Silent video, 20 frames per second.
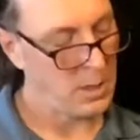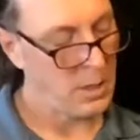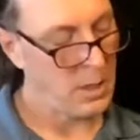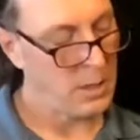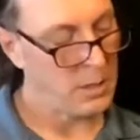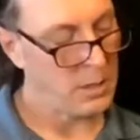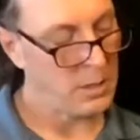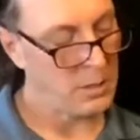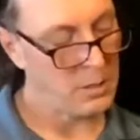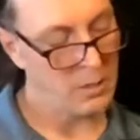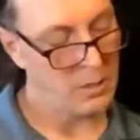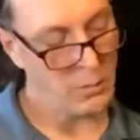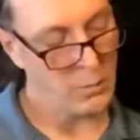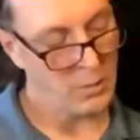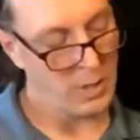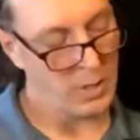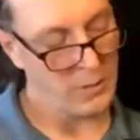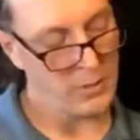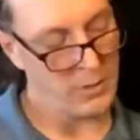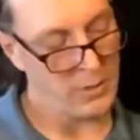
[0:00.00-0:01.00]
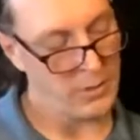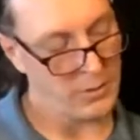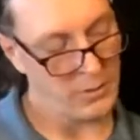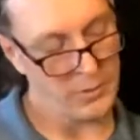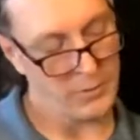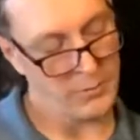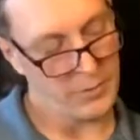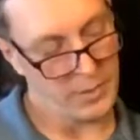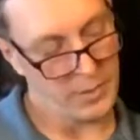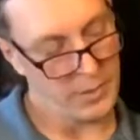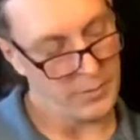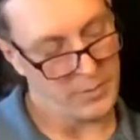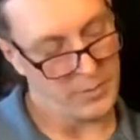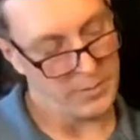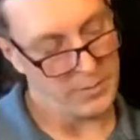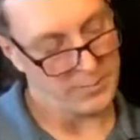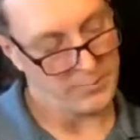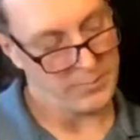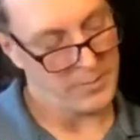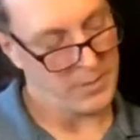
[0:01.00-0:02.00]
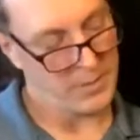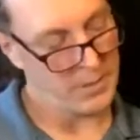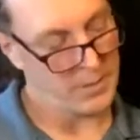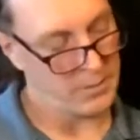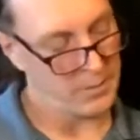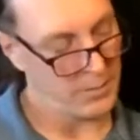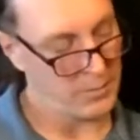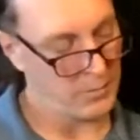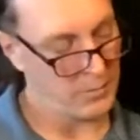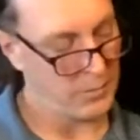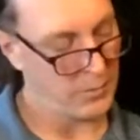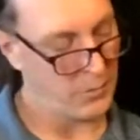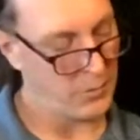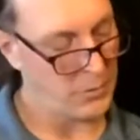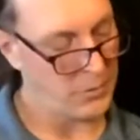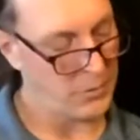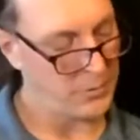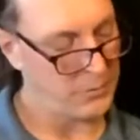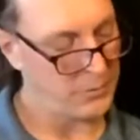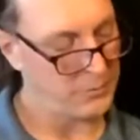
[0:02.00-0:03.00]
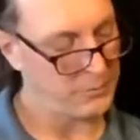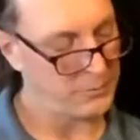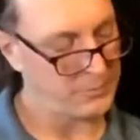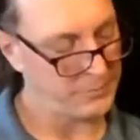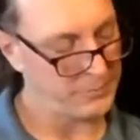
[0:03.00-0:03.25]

You could do the pull off with your 3rd finger, but I just do the 4th. So.